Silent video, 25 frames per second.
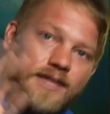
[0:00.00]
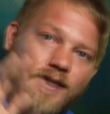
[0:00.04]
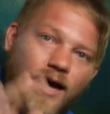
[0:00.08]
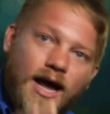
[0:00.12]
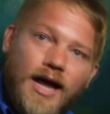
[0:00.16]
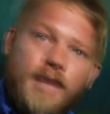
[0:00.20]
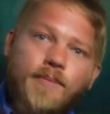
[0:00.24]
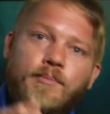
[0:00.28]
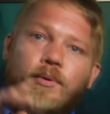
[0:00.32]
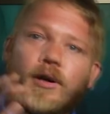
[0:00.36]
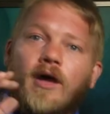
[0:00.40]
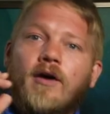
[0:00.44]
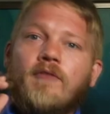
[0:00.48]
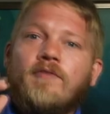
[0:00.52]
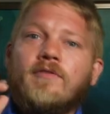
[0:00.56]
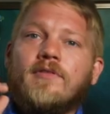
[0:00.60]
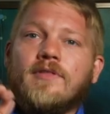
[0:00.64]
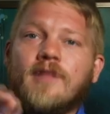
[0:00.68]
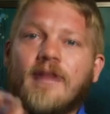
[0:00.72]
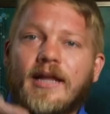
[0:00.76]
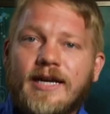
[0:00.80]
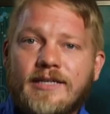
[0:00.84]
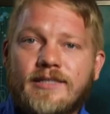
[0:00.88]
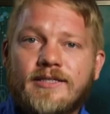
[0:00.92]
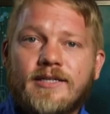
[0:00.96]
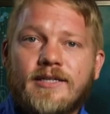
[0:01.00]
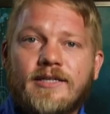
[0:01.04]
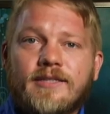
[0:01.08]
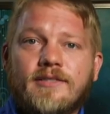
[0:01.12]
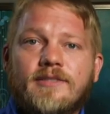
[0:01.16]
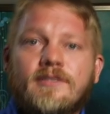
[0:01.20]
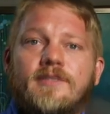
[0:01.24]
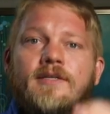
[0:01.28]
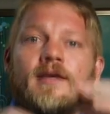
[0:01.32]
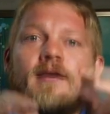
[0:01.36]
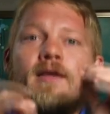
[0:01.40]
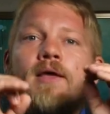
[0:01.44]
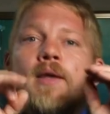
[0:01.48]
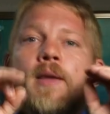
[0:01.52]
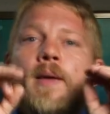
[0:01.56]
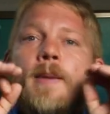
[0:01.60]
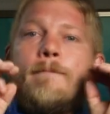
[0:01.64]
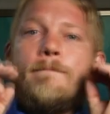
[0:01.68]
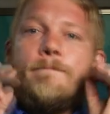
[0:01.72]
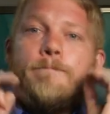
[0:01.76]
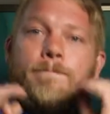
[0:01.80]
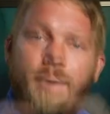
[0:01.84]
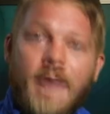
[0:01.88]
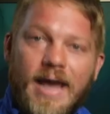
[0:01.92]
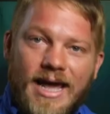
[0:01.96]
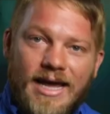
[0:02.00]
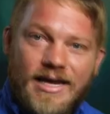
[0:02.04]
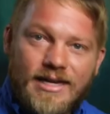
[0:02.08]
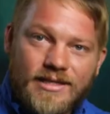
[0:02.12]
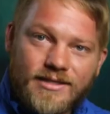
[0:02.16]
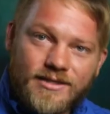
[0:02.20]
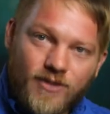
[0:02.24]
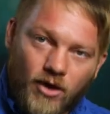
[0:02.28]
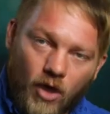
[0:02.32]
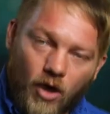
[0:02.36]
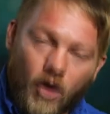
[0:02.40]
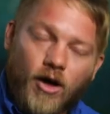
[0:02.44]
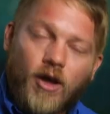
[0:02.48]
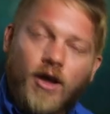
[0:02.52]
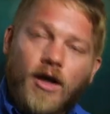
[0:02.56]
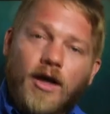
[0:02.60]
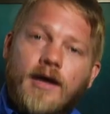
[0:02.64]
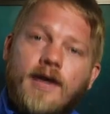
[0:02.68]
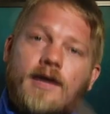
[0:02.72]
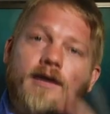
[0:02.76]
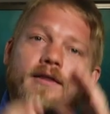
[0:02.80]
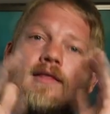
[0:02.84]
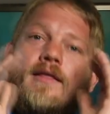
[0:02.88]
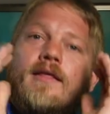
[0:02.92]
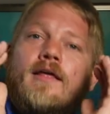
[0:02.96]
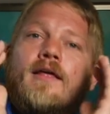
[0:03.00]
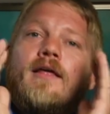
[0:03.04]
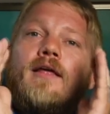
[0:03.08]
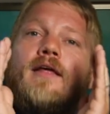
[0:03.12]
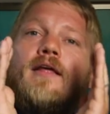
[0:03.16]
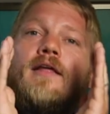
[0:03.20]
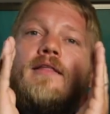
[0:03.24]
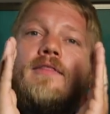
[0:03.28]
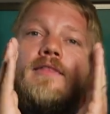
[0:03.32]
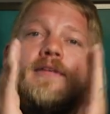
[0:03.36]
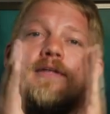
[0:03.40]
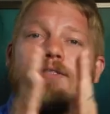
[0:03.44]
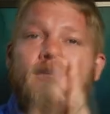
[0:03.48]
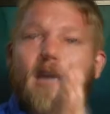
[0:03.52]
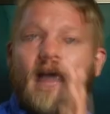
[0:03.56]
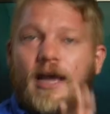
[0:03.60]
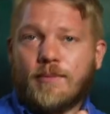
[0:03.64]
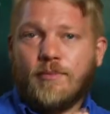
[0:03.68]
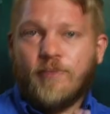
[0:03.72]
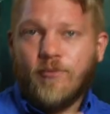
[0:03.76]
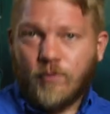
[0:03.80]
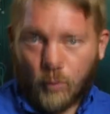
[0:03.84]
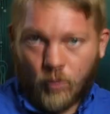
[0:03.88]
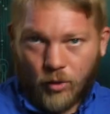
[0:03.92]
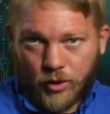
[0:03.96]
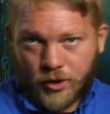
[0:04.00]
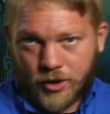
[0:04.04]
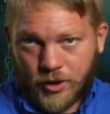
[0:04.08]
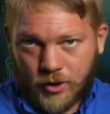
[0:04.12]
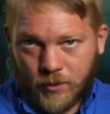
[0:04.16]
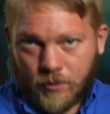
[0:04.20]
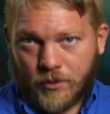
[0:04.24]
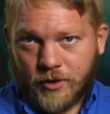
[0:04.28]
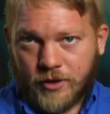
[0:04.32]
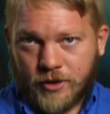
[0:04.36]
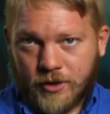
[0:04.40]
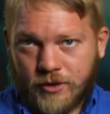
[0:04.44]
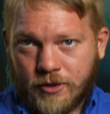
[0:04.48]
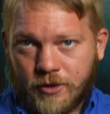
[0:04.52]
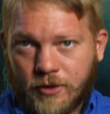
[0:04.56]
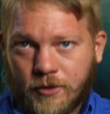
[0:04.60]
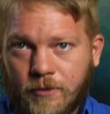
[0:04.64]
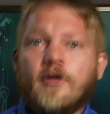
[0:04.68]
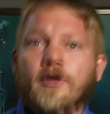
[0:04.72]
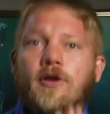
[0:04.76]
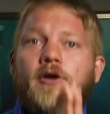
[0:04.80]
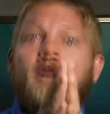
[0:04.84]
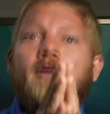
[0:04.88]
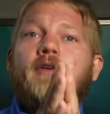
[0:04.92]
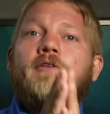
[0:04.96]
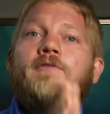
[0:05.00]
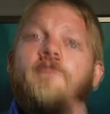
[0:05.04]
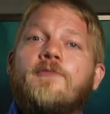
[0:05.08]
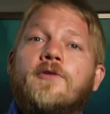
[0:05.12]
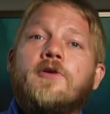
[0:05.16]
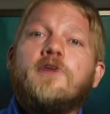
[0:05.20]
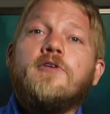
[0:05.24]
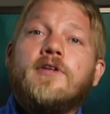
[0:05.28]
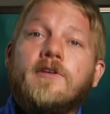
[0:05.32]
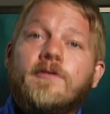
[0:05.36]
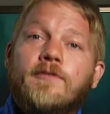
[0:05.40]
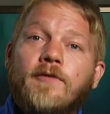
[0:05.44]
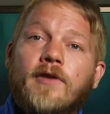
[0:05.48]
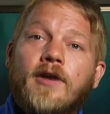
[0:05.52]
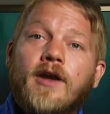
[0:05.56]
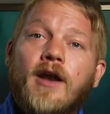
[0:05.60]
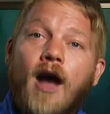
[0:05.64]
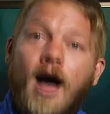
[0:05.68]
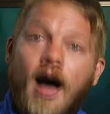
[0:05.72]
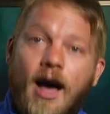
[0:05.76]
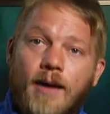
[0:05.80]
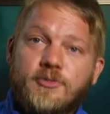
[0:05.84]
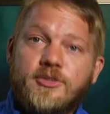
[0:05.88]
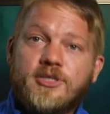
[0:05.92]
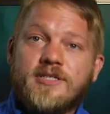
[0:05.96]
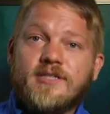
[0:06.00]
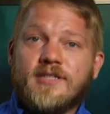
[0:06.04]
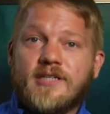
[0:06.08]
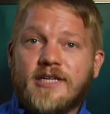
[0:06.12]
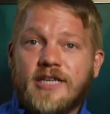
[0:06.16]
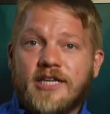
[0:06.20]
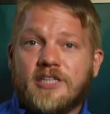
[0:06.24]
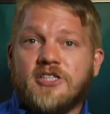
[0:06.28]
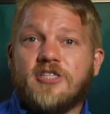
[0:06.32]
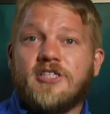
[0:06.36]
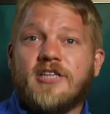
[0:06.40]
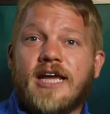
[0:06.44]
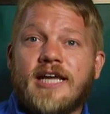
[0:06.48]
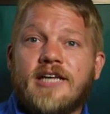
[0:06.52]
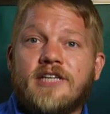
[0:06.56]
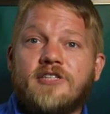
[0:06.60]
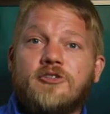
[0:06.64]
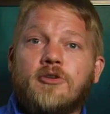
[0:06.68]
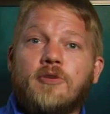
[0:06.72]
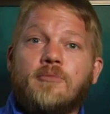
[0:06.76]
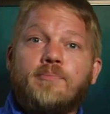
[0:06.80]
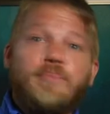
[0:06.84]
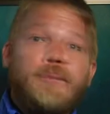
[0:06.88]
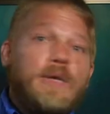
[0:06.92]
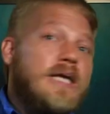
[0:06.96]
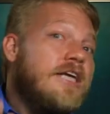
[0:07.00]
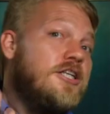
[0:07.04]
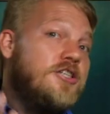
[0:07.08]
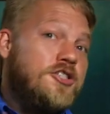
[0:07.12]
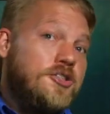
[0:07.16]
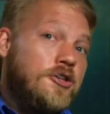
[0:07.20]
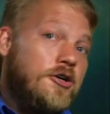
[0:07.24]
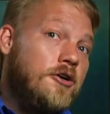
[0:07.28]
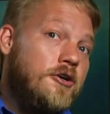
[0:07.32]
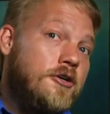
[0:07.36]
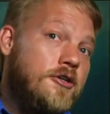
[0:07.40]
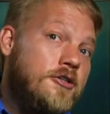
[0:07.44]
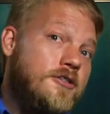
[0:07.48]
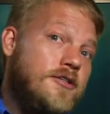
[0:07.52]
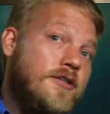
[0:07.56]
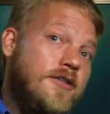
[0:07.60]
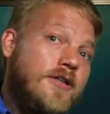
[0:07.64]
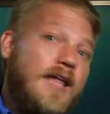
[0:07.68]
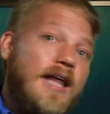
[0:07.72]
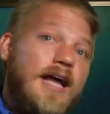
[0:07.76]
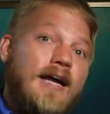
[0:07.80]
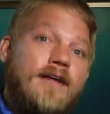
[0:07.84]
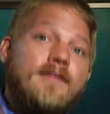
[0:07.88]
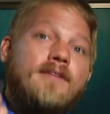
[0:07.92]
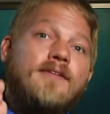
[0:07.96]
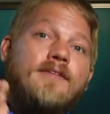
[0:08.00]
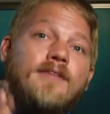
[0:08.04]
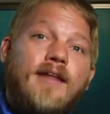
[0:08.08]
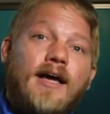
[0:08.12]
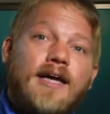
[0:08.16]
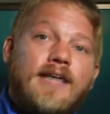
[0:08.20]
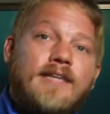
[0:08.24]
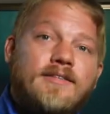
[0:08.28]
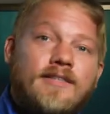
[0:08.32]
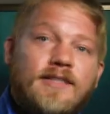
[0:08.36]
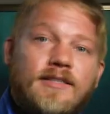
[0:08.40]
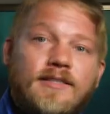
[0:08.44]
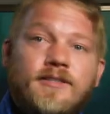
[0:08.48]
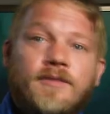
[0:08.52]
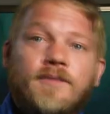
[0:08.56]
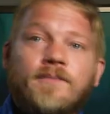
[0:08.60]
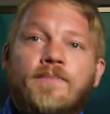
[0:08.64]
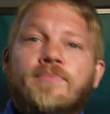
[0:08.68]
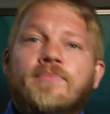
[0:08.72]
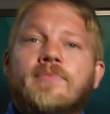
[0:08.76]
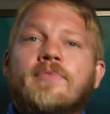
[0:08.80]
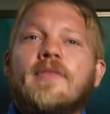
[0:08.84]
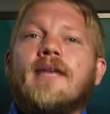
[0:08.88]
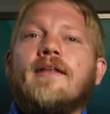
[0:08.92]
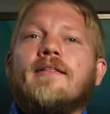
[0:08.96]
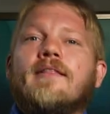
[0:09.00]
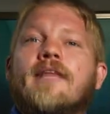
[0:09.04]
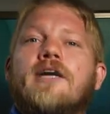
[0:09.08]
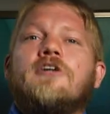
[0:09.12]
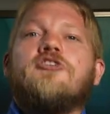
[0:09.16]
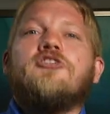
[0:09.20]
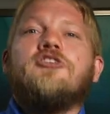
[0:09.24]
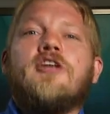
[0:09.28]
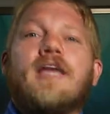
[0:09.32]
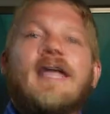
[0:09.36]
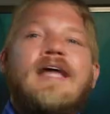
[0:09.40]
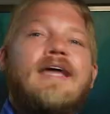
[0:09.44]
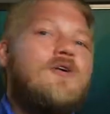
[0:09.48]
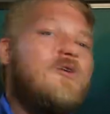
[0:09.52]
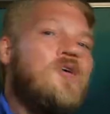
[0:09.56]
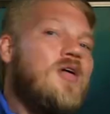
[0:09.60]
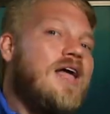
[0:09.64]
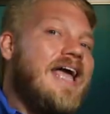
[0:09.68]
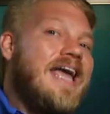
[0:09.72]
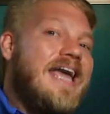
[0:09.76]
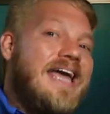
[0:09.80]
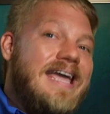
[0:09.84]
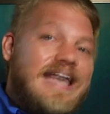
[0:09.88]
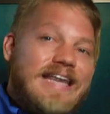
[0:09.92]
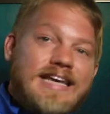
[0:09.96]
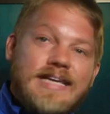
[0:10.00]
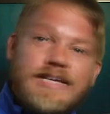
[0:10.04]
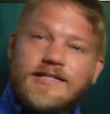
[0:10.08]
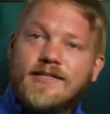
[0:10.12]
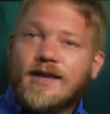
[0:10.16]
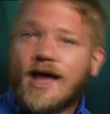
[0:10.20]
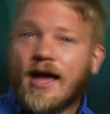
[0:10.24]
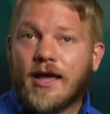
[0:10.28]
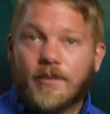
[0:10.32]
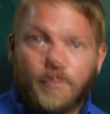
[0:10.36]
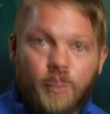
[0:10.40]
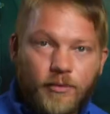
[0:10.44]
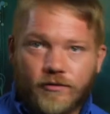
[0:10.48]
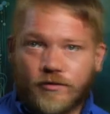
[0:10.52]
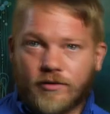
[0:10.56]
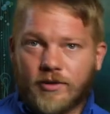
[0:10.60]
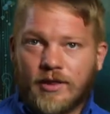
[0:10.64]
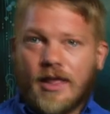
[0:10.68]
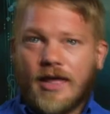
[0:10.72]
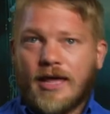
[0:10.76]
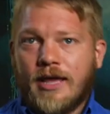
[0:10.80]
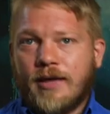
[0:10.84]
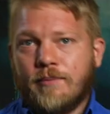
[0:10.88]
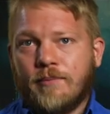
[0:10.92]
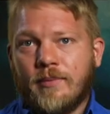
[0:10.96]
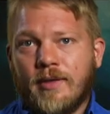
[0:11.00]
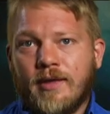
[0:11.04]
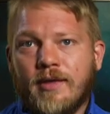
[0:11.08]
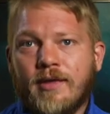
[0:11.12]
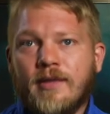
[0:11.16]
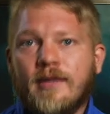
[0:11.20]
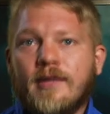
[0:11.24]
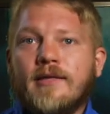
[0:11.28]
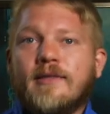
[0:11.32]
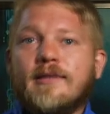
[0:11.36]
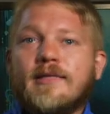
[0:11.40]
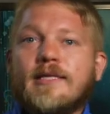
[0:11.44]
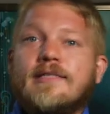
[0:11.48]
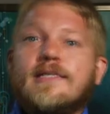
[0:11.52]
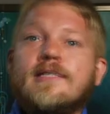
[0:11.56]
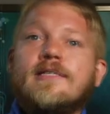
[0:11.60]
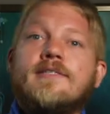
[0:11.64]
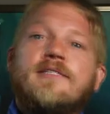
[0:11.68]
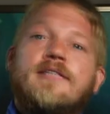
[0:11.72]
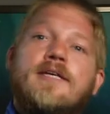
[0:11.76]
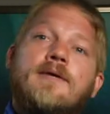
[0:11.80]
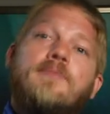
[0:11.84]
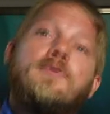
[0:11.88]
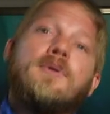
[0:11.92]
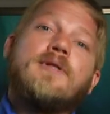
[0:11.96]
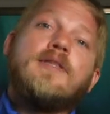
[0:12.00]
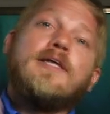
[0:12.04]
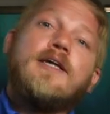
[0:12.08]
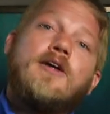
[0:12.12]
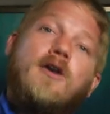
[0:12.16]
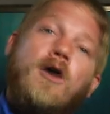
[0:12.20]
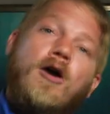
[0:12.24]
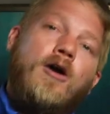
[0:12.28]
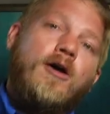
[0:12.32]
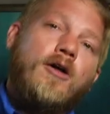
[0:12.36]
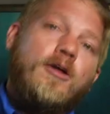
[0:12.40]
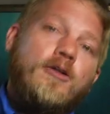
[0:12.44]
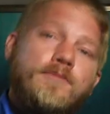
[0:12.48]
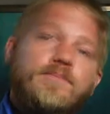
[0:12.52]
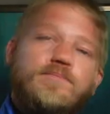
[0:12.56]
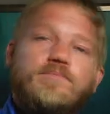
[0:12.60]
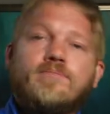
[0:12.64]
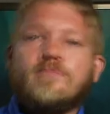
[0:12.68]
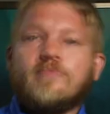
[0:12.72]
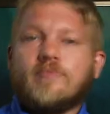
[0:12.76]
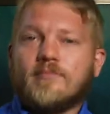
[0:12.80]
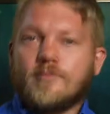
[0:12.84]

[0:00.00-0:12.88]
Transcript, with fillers: type of license based on the type of work you want to do. There are a few different options in each state, so be sure to select the license that allows you to handle any type of claim. This is typically called